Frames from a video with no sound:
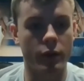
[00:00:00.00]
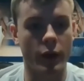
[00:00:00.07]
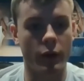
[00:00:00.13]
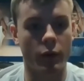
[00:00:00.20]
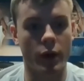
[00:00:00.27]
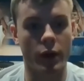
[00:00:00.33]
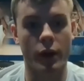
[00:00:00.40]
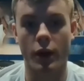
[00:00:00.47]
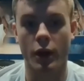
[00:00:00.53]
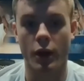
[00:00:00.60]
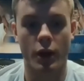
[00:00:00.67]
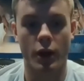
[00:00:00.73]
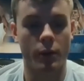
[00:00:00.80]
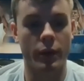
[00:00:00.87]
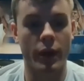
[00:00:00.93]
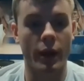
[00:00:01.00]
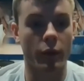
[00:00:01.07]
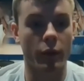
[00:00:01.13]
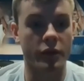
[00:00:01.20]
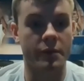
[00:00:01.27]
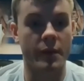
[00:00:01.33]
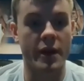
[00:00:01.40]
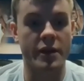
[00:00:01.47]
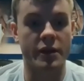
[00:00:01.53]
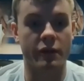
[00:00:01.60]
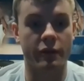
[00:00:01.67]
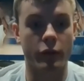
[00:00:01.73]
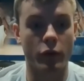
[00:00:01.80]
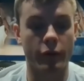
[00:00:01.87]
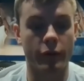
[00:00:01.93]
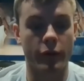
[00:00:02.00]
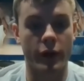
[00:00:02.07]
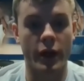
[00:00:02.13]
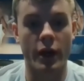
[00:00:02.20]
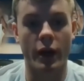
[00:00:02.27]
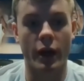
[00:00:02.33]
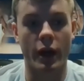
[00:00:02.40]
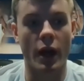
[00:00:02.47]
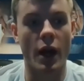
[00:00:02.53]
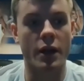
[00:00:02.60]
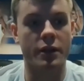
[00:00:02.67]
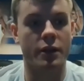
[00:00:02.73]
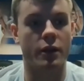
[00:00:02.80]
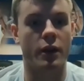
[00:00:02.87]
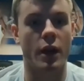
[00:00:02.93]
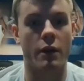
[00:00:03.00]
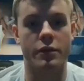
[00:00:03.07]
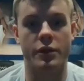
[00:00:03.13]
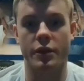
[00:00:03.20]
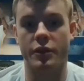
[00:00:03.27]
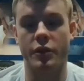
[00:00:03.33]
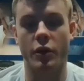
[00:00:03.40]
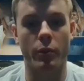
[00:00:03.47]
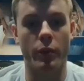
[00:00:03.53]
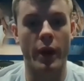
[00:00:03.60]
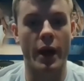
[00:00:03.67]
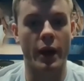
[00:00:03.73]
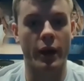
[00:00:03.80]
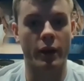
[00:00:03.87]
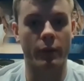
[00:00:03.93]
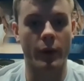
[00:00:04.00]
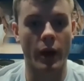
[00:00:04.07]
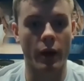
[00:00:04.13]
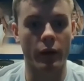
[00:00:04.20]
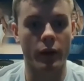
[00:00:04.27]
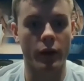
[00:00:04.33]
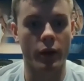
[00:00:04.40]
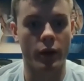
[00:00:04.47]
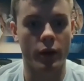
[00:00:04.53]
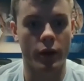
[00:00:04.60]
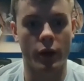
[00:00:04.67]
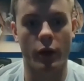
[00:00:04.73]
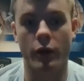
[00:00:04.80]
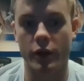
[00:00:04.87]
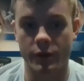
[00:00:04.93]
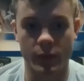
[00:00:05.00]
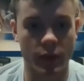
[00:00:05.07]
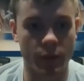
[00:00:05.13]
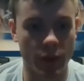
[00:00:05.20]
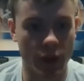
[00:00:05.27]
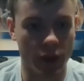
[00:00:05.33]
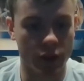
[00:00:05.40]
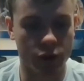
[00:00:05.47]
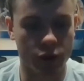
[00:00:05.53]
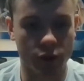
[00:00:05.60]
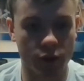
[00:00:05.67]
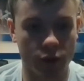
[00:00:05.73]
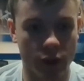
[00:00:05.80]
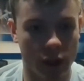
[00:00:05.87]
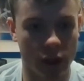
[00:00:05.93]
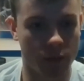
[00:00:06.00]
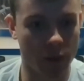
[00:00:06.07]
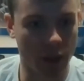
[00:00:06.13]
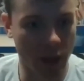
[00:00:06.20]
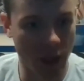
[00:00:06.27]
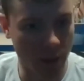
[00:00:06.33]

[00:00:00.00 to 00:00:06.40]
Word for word: They want to be able to space the floor for Derek and Oscar, and I was just so panicked about, you know, because me being a shooter and being able